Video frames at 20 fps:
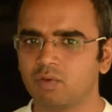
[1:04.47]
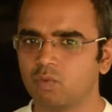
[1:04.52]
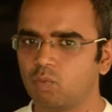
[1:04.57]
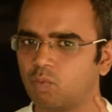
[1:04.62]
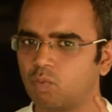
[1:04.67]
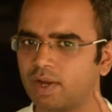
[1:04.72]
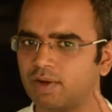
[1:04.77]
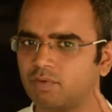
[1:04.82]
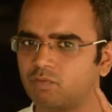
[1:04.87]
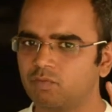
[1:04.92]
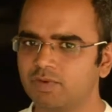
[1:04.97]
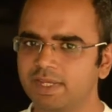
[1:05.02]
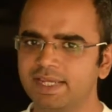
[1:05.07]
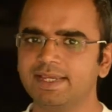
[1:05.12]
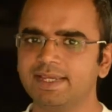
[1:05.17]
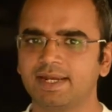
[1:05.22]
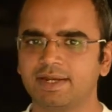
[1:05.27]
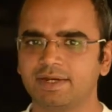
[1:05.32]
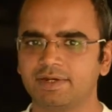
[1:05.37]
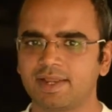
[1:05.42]
one
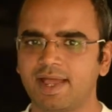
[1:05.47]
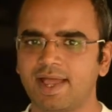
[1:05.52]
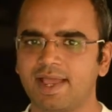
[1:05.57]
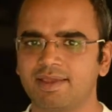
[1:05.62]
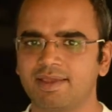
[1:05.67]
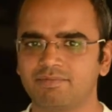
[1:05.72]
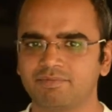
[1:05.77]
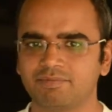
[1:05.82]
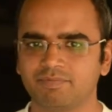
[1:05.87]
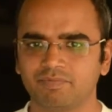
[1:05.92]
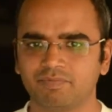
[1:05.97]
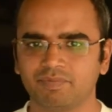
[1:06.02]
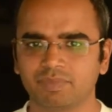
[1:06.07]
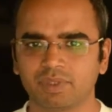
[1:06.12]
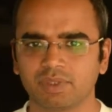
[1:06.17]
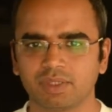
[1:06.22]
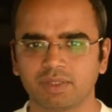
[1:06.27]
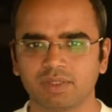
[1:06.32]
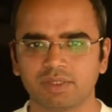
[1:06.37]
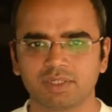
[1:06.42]
week at a time.
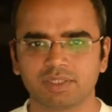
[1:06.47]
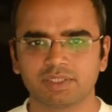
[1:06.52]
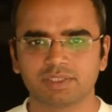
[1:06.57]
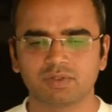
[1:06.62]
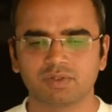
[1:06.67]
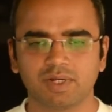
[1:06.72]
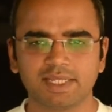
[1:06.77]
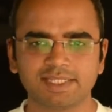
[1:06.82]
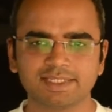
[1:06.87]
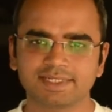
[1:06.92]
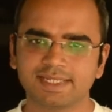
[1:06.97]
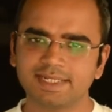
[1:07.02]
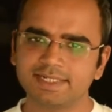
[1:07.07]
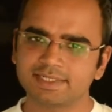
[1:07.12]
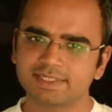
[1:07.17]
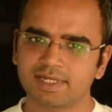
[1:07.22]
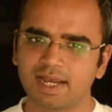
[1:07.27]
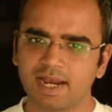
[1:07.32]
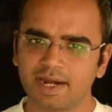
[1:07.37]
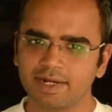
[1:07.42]
So let's
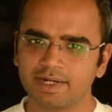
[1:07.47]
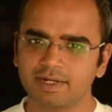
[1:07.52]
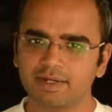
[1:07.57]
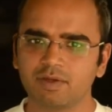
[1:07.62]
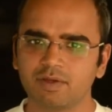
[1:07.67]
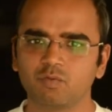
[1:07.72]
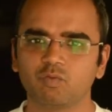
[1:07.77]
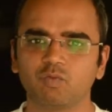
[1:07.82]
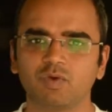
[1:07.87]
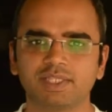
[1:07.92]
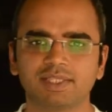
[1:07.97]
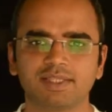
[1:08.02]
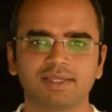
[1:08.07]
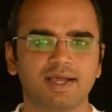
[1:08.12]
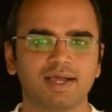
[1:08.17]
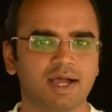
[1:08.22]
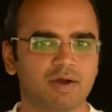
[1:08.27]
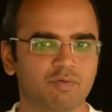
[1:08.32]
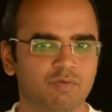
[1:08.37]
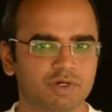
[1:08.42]
get started with
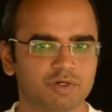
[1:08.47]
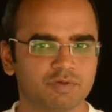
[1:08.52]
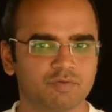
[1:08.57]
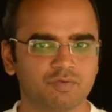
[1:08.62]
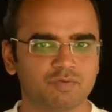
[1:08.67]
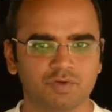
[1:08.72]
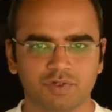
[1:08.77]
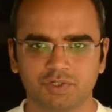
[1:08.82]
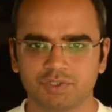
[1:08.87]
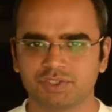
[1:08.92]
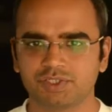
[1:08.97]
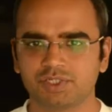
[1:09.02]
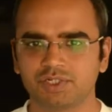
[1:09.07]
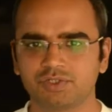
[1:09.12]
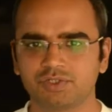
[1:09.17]
our first